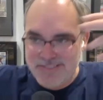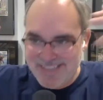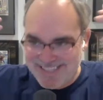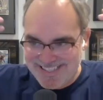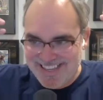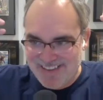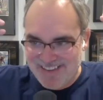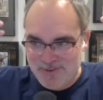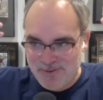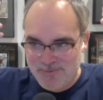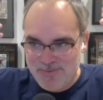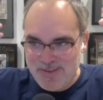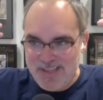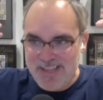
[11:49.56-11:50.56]
adjust the
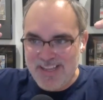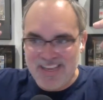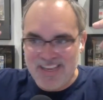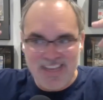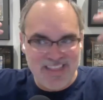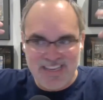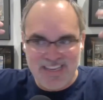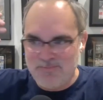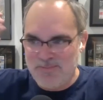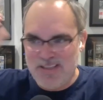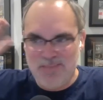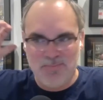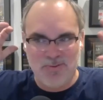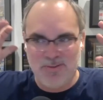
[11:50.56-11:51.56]
fov and then
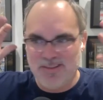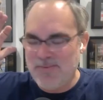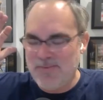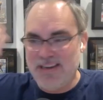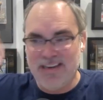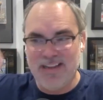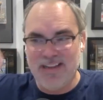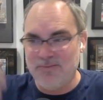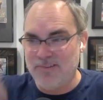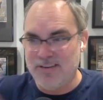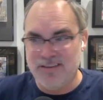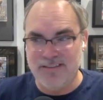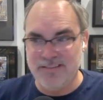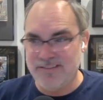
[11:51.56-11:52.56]
people i mean it
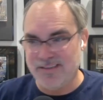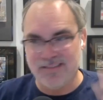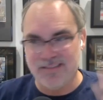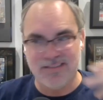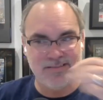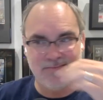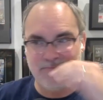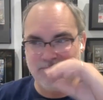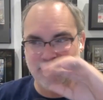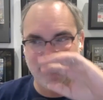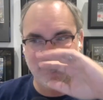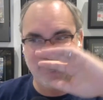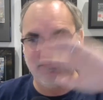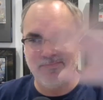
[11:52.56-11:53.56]
would just it would
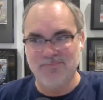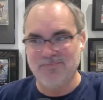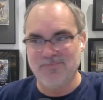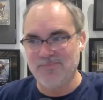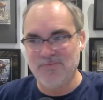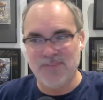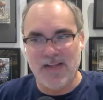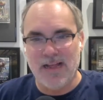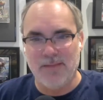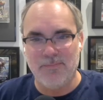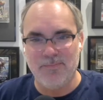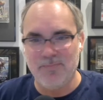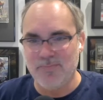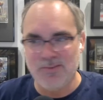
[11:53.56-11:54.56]
cause motion sickness
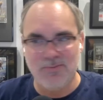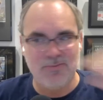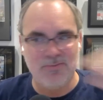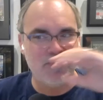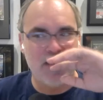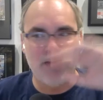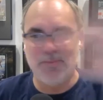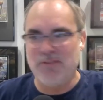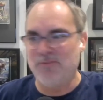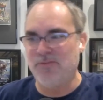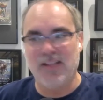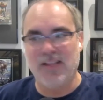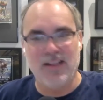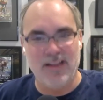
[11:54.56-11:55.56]
vomit
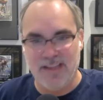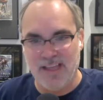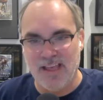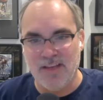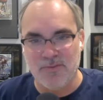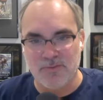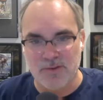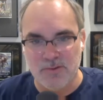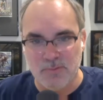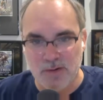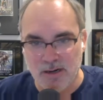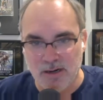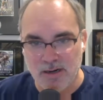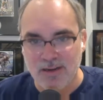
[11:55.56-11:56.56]
flying uh,
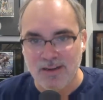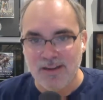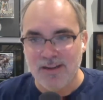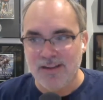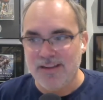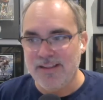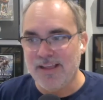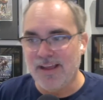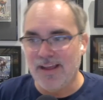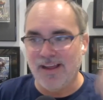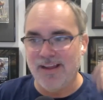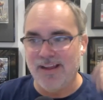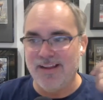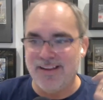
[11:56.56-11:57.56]
everywhere yeah
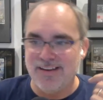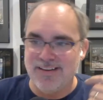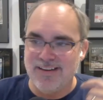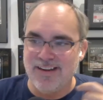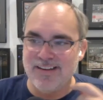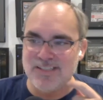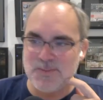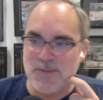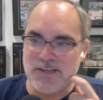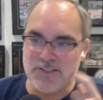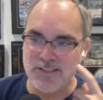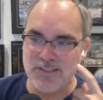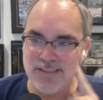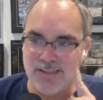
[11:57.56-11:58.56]
yeah and and
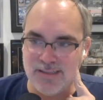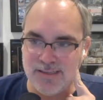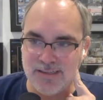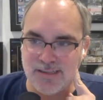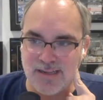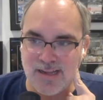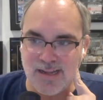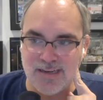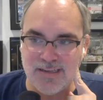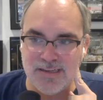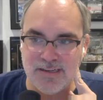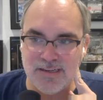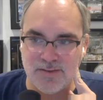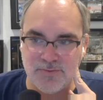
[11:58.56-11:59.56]
especially like
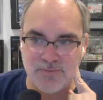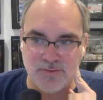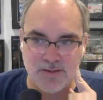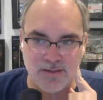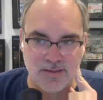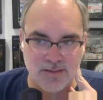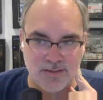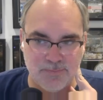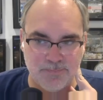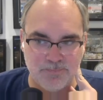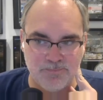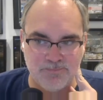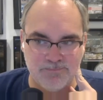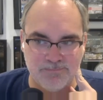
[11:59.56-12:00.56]
oddly enough
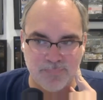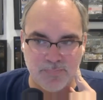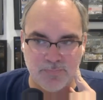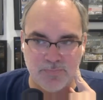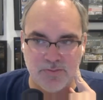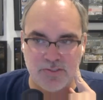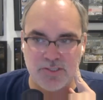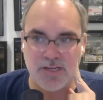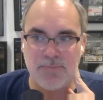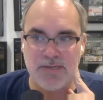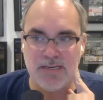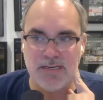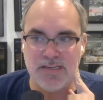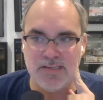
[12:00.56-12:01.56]
um the
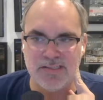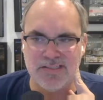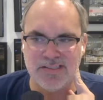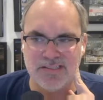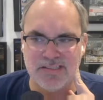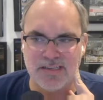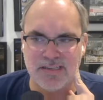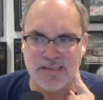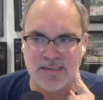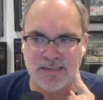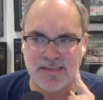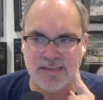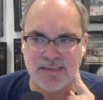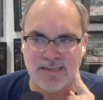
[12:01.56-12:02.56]
japanese
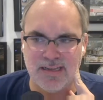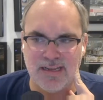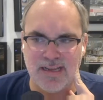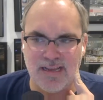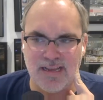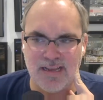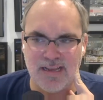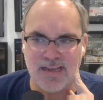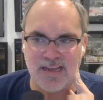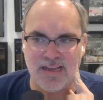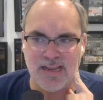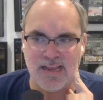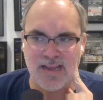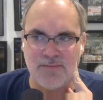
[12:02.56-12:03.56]
uh
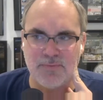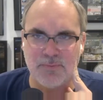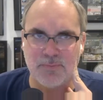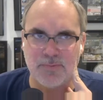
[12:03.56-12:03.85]
have a